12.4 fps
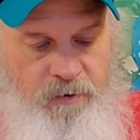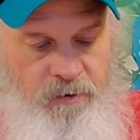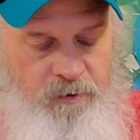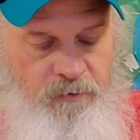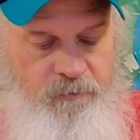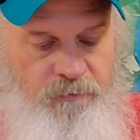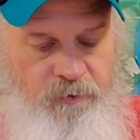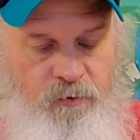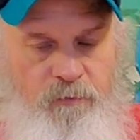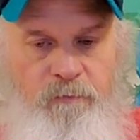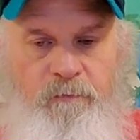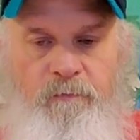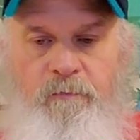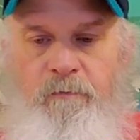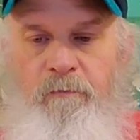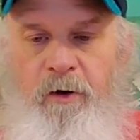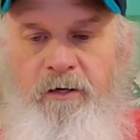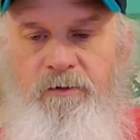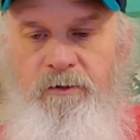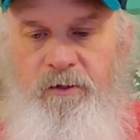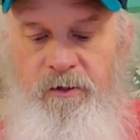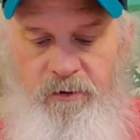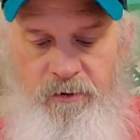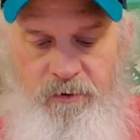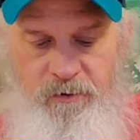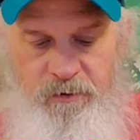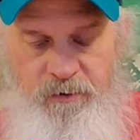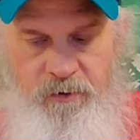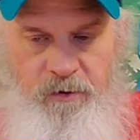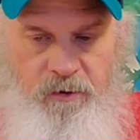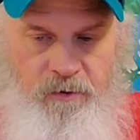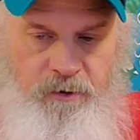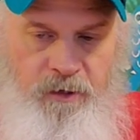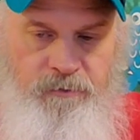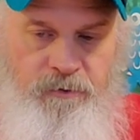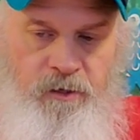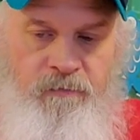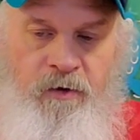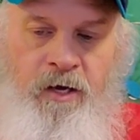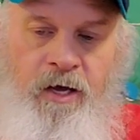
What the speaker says: you know, a few basic type stuff.